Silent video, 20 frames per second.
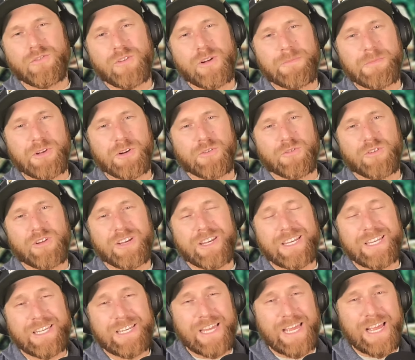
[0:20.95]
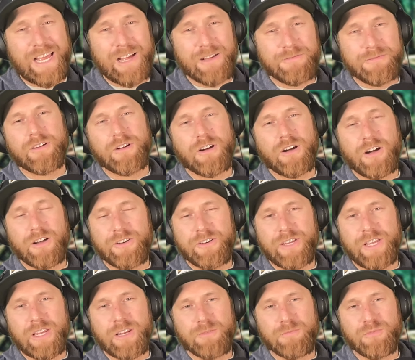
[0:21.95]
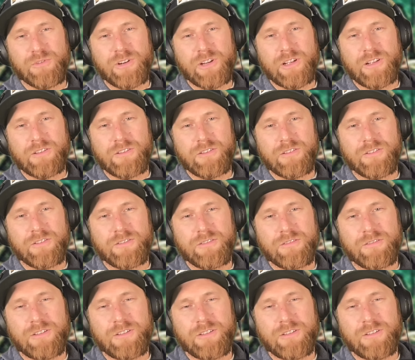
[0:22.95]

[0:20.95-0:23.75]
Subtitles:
So I'm going to run Daft on Databricks